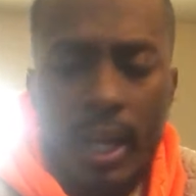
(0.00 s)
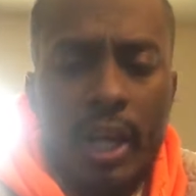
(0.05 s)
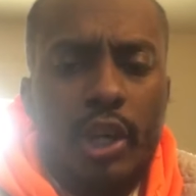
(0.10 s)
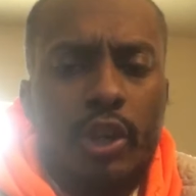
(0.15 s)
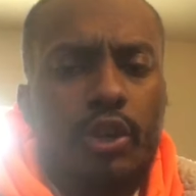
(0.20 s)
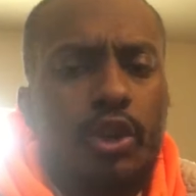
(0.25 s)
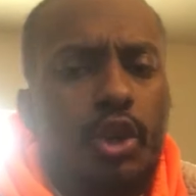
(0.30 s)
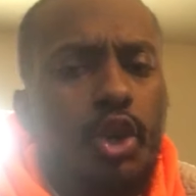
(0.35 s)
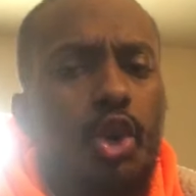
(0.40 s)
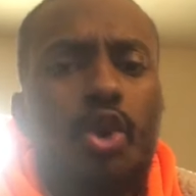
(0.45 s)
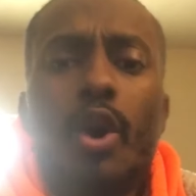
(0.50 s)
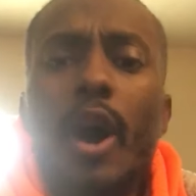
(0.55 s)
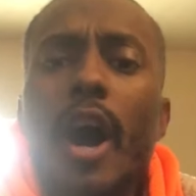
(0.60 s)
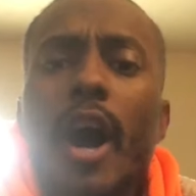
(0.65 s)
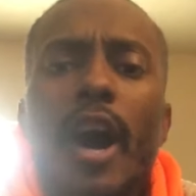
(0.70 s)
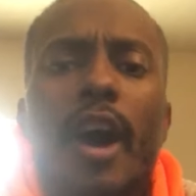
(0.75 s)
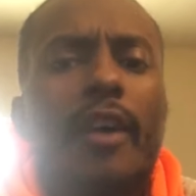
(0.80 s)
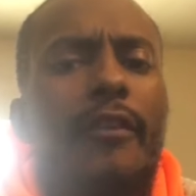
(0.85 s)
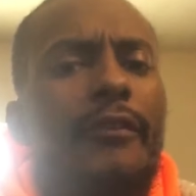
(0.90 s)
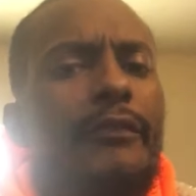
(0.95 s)
You
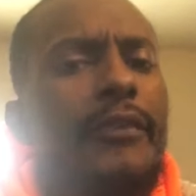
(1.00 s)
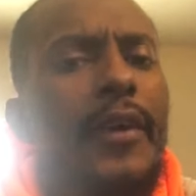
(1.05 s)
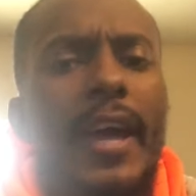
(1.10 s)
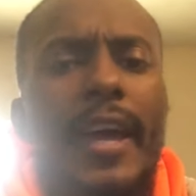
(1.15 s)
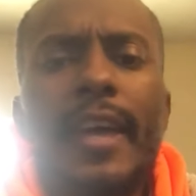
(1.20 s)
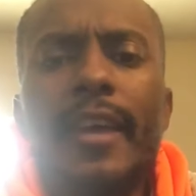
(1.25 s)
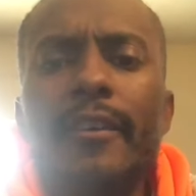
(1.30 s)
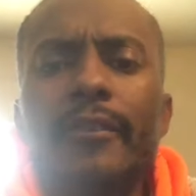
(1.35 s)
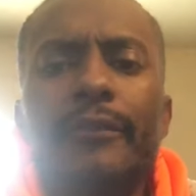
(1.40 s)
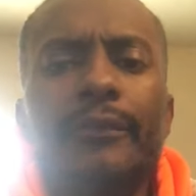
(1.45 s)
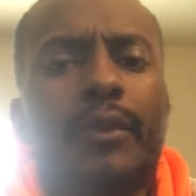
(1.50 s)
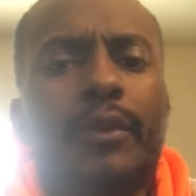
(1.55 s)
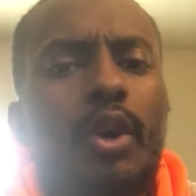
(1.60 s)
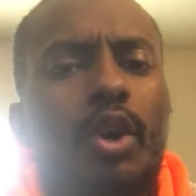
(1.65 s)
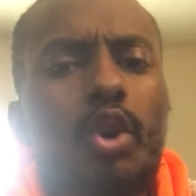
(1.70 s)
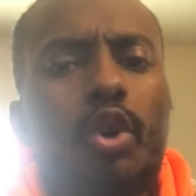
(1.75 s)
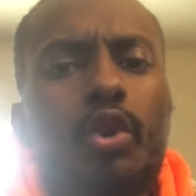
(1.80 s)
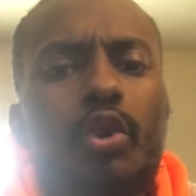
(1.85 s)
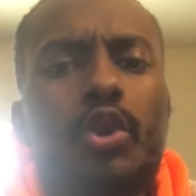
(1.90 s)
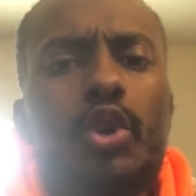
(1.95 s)
are
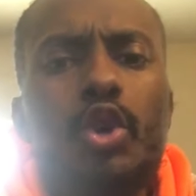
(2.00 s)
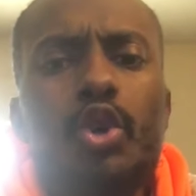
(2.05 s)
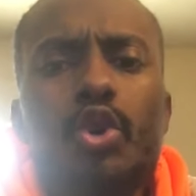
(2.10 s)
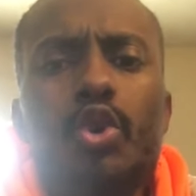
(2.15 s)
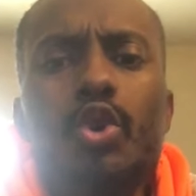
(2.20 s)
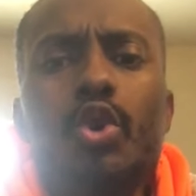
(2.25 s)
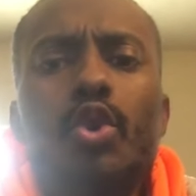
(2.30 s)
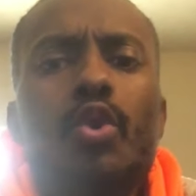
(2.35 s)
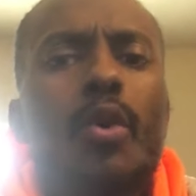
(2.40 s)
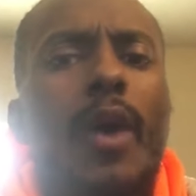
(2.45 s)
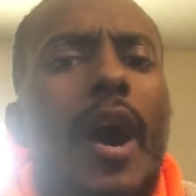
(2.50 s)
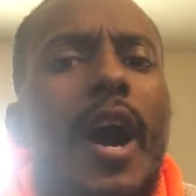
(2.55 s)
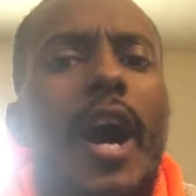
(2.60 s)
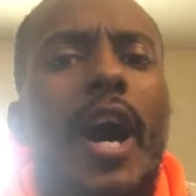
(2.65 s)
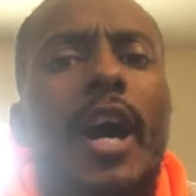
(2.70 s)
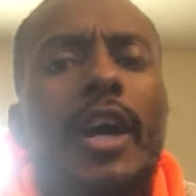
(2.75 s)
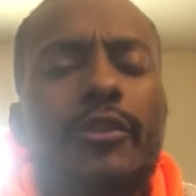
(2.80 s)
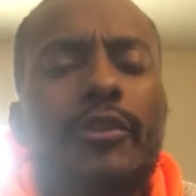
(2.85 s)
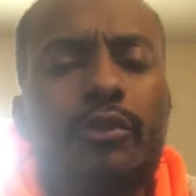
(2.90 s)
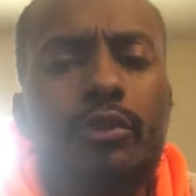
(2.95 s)
faithful, you
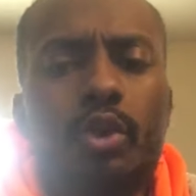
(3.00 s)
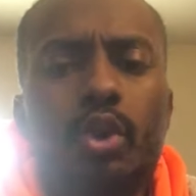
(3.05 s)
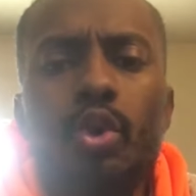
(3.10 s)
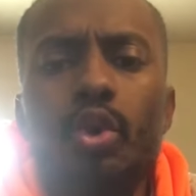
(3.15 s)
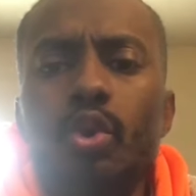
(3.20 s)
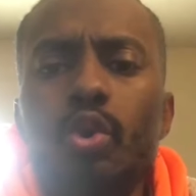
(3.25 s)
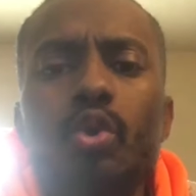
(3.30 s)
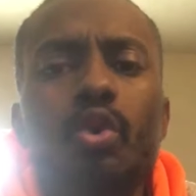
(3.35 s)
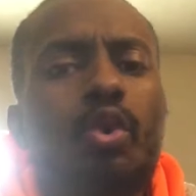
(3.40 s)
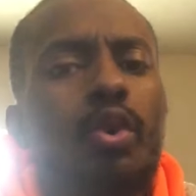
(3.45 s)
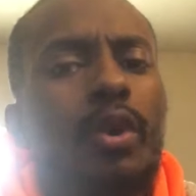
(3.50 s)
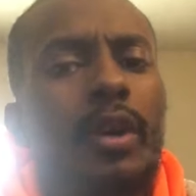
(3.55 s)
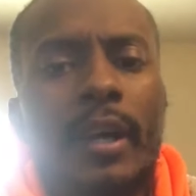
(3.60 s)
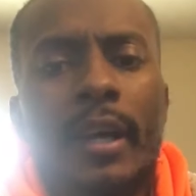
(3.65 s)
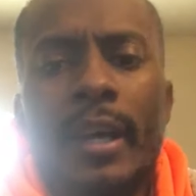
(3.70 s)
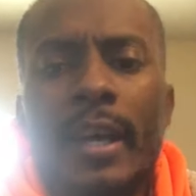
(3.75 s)
are true,